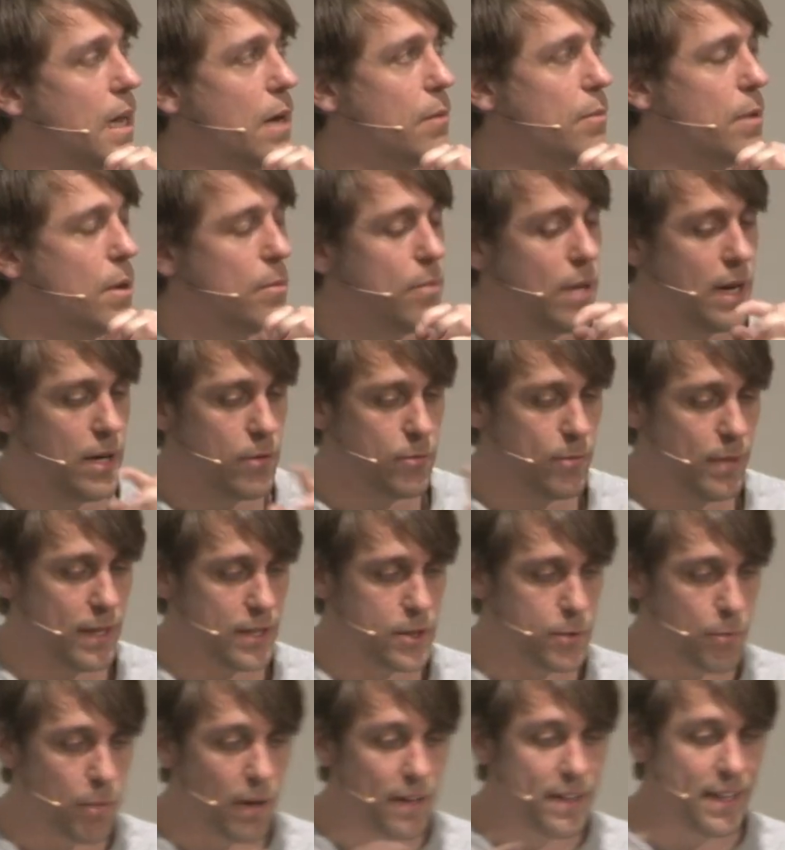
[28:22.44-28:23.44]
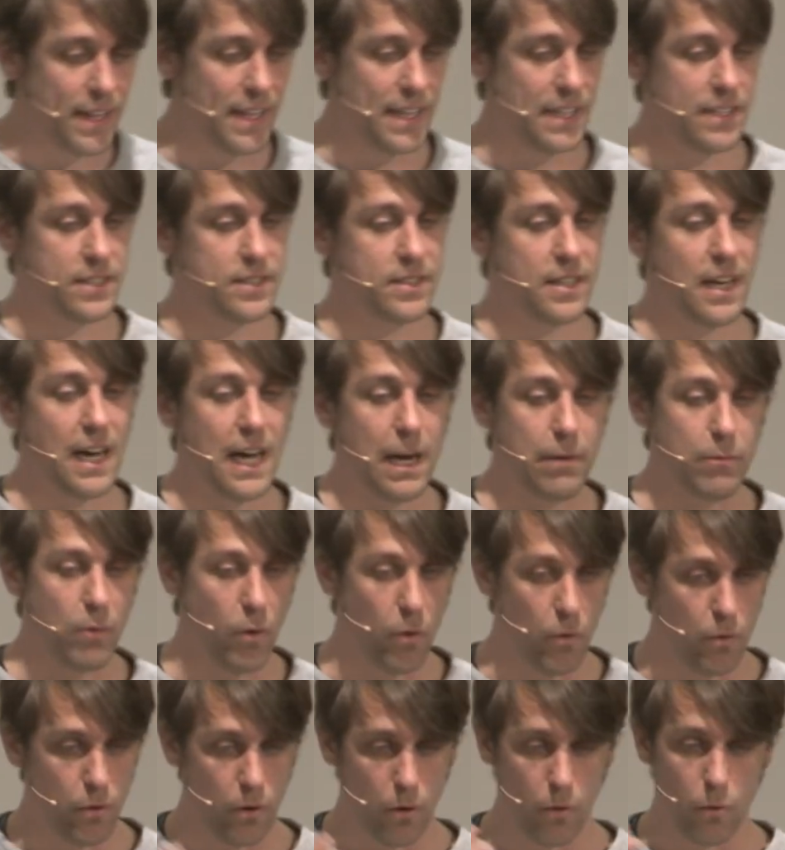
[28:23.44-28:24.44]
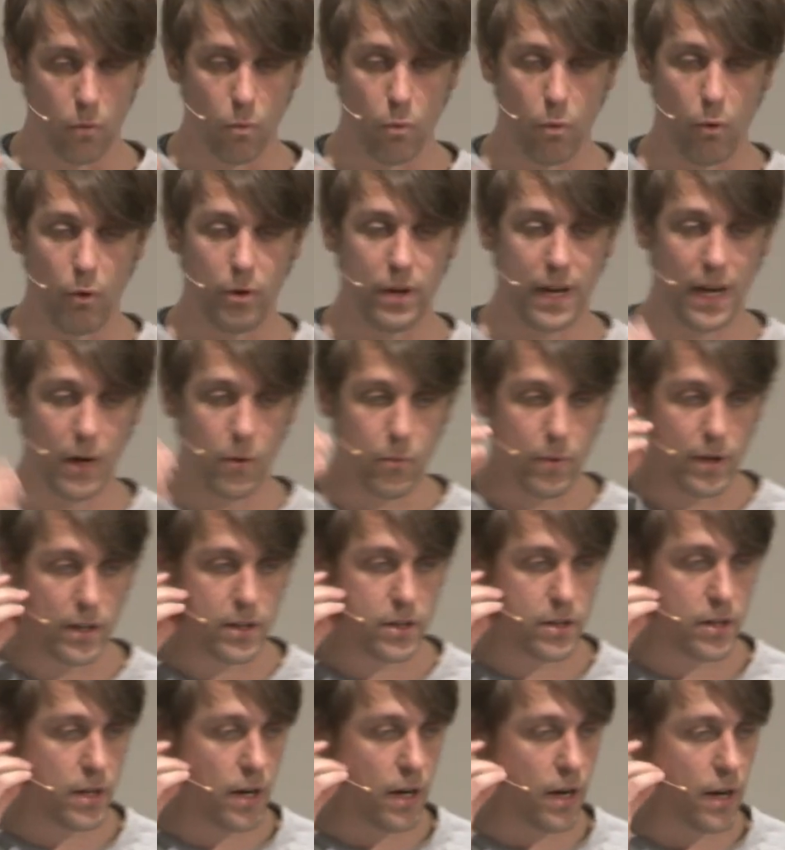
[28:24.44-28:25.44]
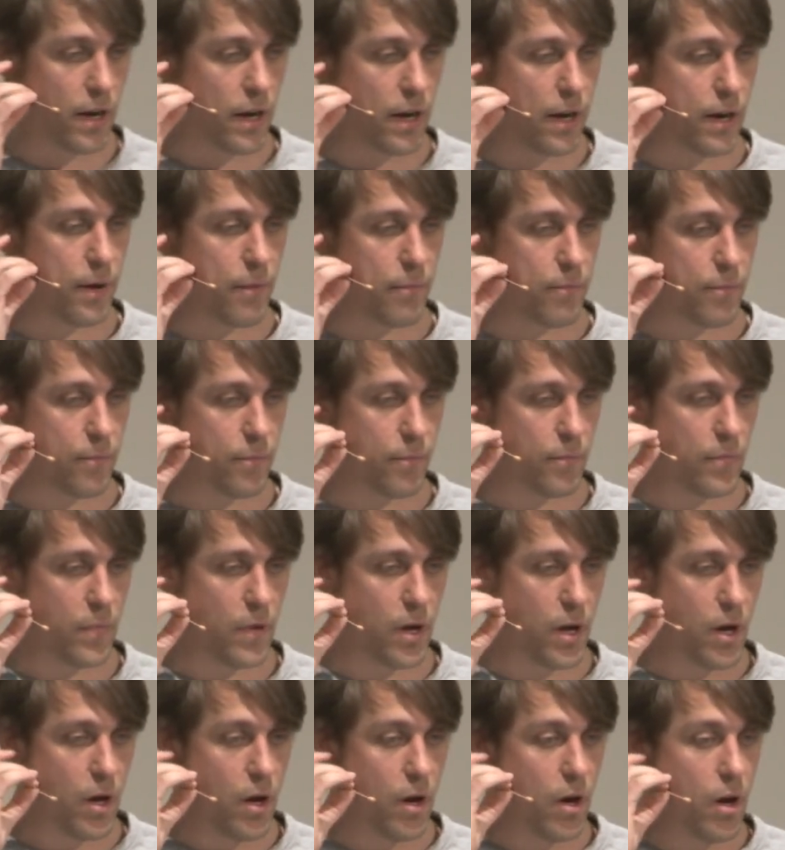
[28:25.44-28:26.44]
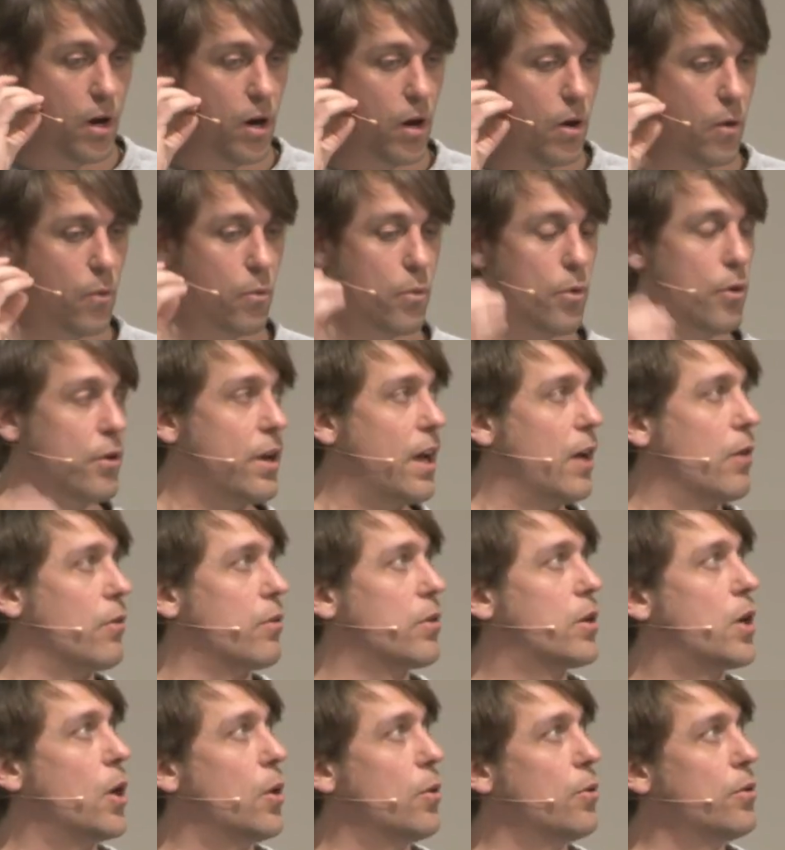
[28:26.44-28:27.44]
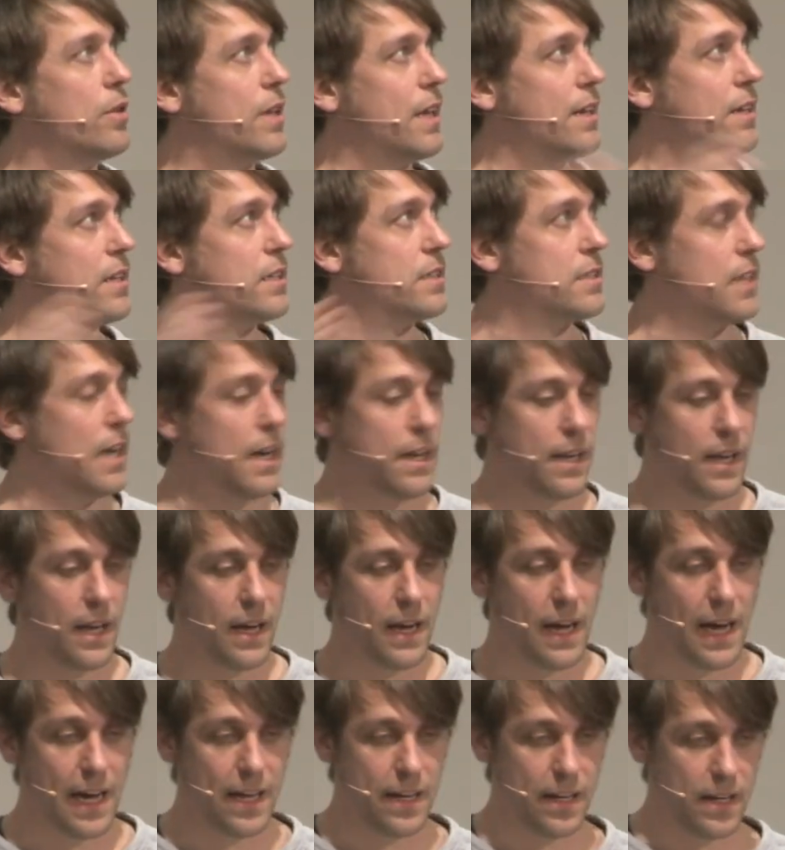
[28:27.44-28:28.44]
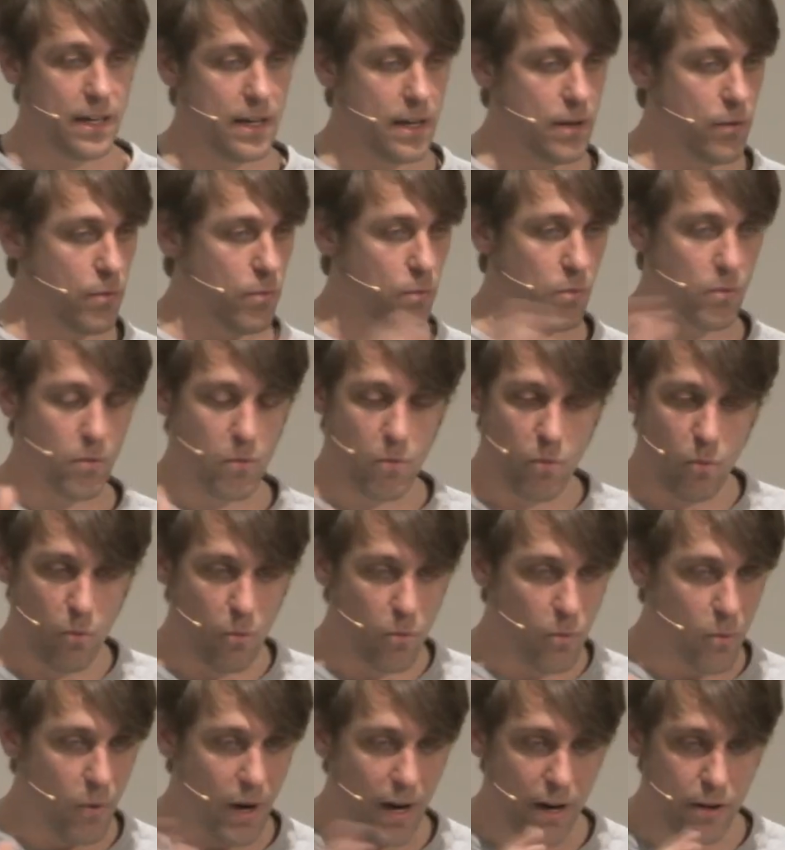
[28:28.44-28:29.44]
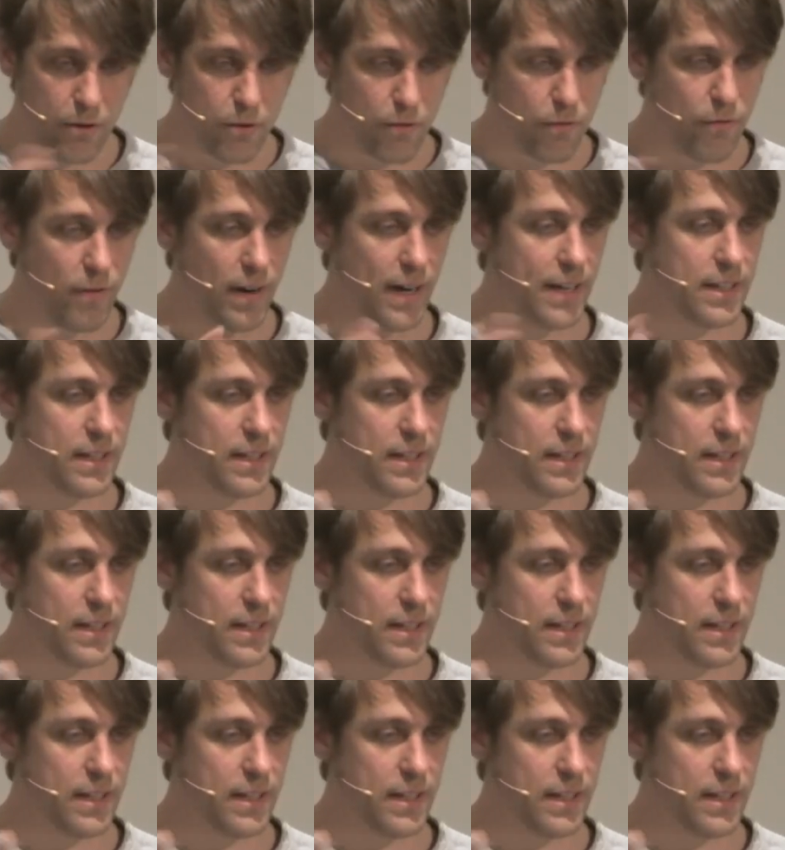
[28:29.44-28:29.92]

about splitting his time on working with working on code and designing and where to find